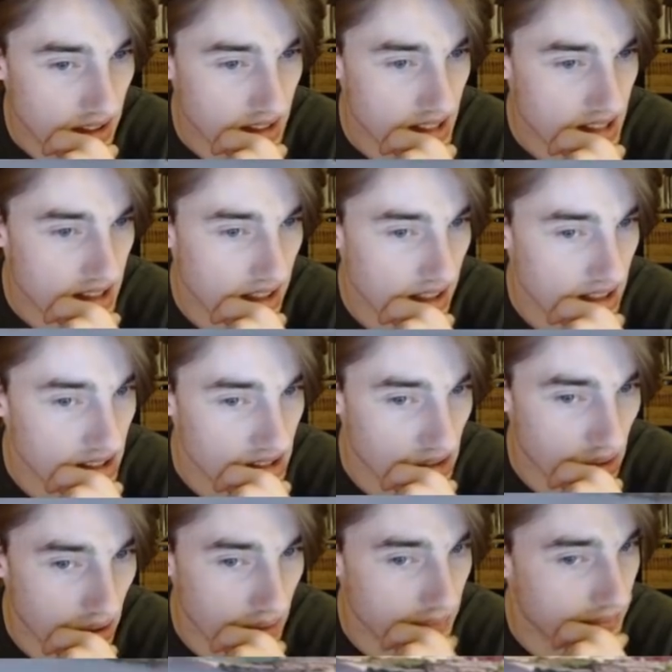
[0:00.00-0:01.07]
Unless it is,
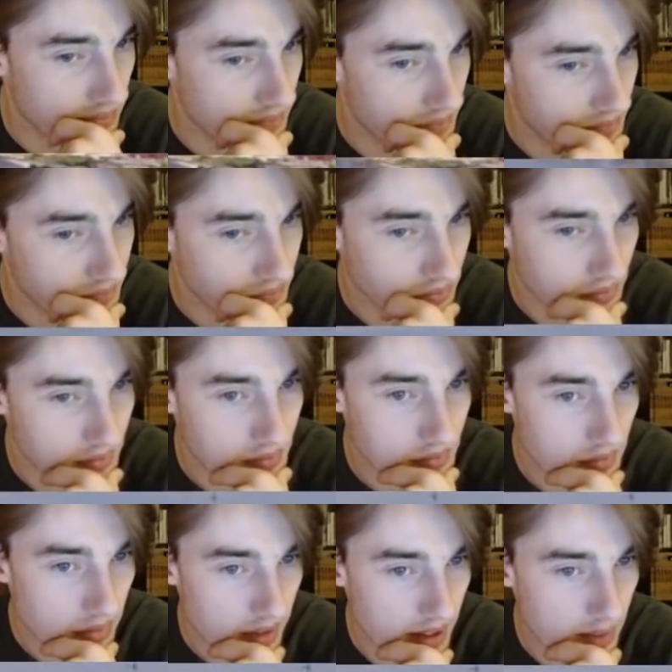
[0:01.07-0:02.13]
hold up.
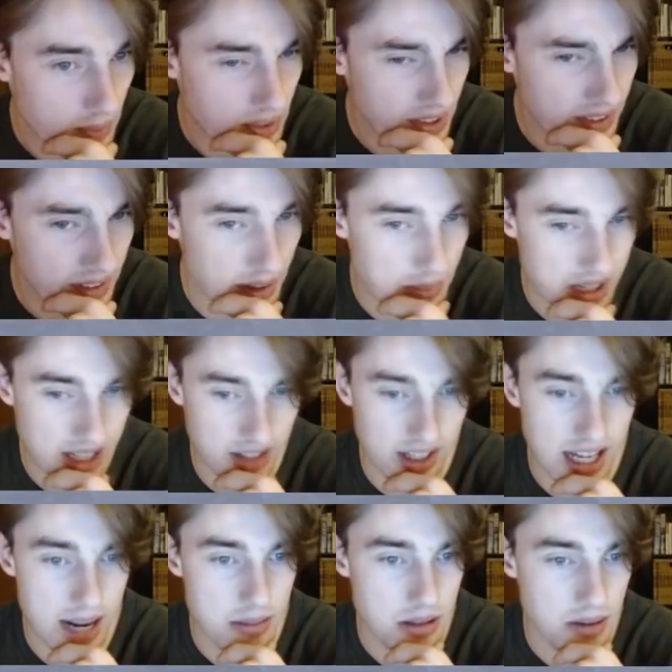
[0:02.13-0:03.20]
One thing that
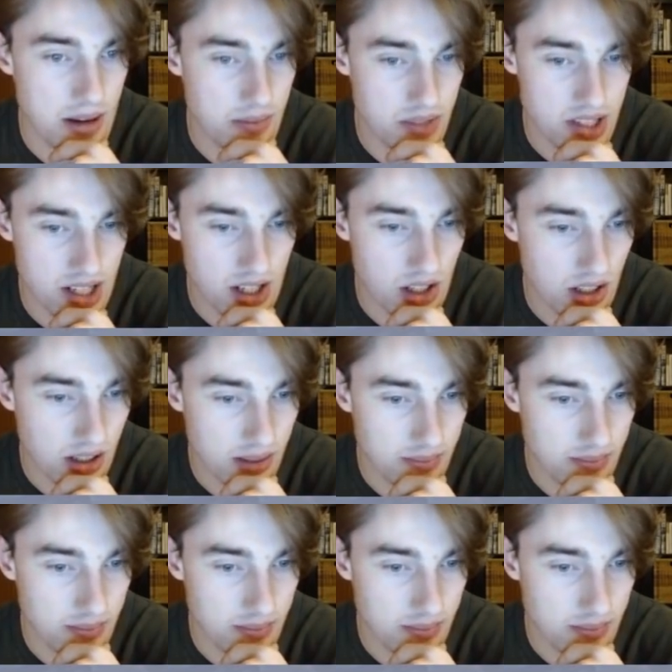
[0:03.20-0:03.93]
immediately came to mind was like